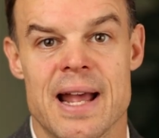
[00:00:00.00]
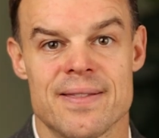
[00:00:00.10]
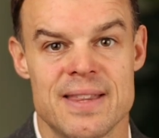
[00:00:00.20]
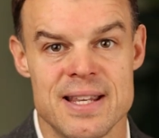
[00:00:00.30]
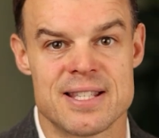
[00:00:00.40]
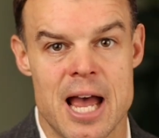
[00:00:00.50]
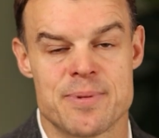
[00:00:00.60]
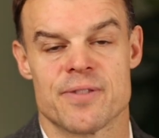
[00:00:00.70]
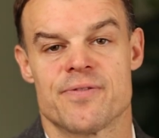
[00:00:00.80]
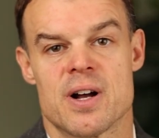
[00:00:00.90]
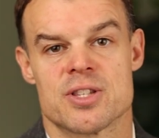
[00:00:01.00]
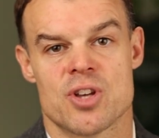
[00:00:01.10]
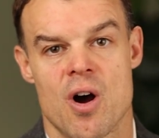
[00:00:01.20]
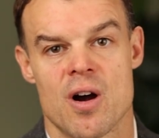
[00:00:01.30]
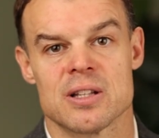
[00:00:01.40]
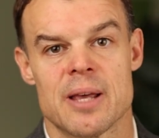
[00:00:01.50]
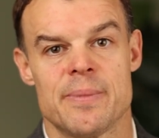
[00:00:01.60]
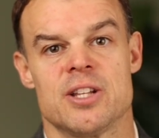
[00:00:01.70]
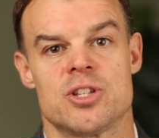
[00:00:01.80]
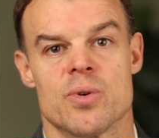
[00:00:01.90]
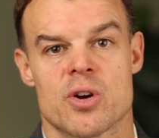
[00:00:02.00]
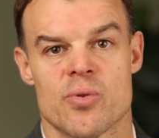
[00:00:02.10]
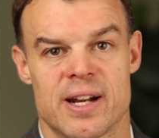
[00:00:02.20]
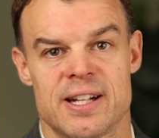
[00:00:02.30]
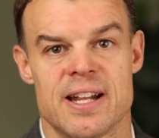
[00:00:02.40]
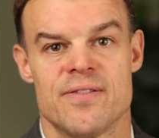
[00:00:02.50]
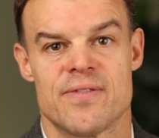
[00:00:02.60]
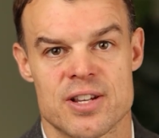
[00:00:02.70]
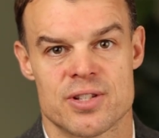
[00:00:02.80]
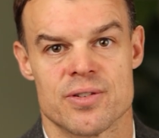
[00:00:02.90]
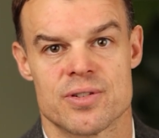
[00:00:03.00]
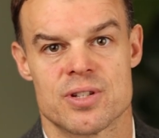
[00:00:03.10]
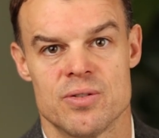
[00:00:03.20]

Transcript: And these types of funds are limited to accredited investors.